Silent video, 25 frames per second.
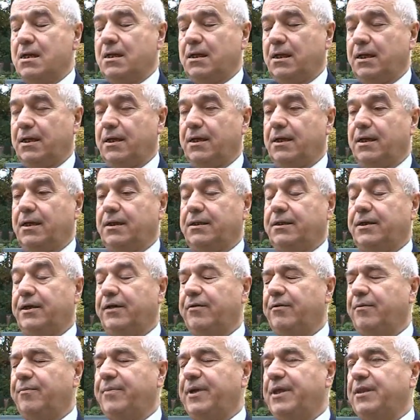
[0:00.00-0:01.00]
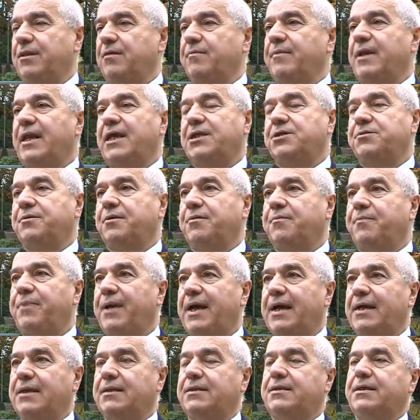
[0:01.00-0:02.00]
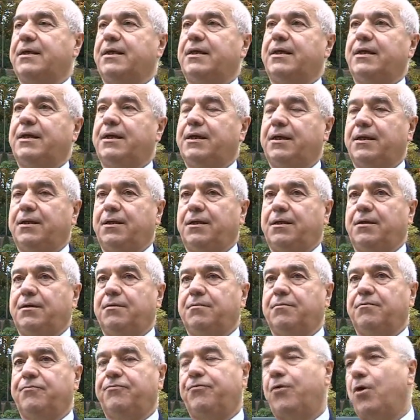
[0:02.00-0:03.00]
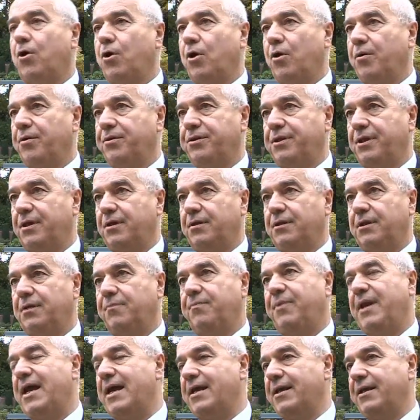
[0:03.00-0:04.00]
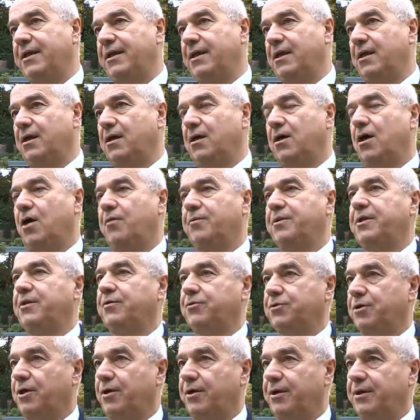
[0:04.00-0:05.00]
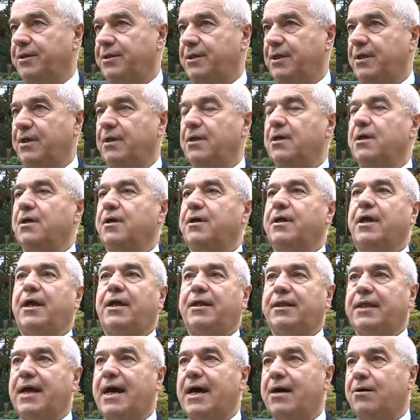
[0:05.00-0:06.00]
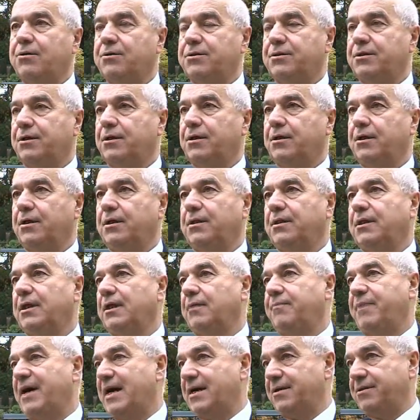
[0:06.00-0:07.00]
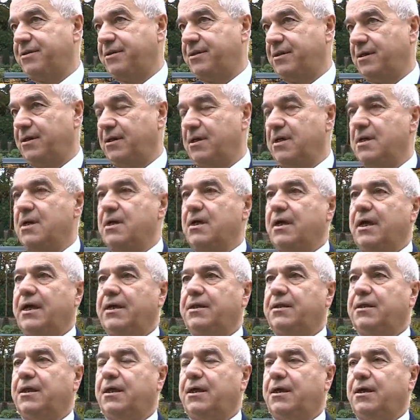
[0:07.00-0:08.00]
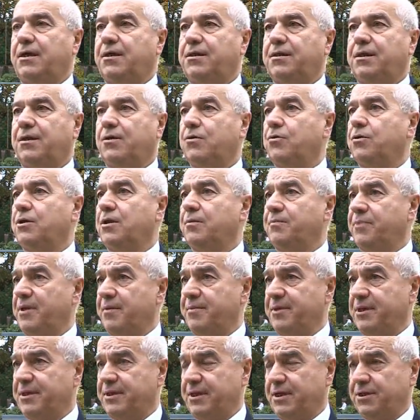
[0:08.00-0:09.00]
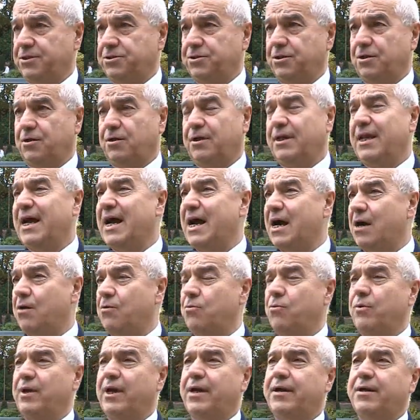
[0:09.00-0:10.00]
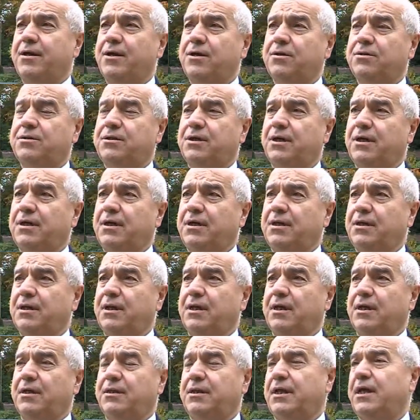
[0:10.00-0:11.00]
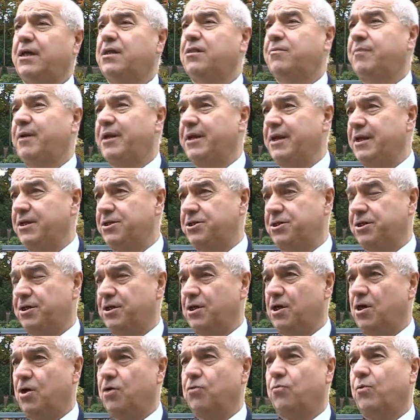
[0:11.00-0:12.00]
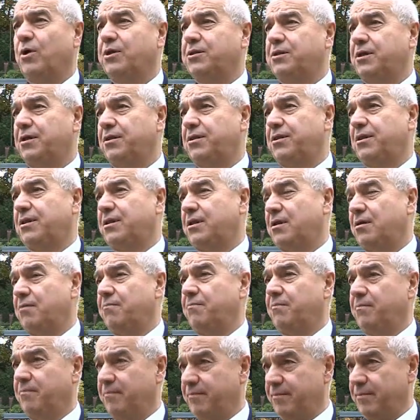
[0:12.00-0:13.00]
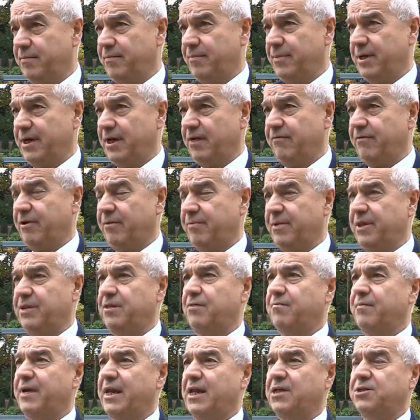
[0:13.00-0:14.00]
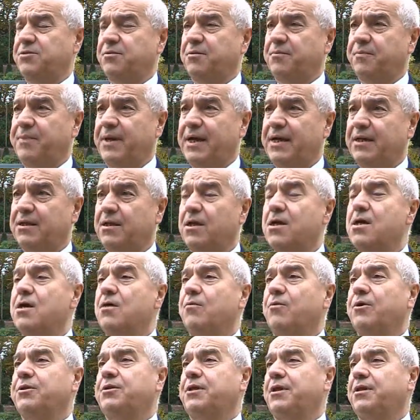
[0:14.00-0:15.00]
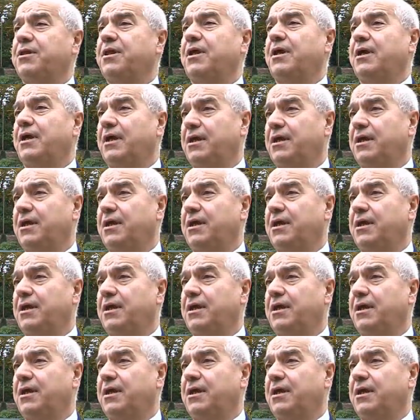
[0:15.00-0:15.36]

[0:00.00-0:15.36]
The river basin management plan follows the planning of the authority carried out in the past, and is a good implementation. Now we are not in the explanation of what is the river basin management plan, what is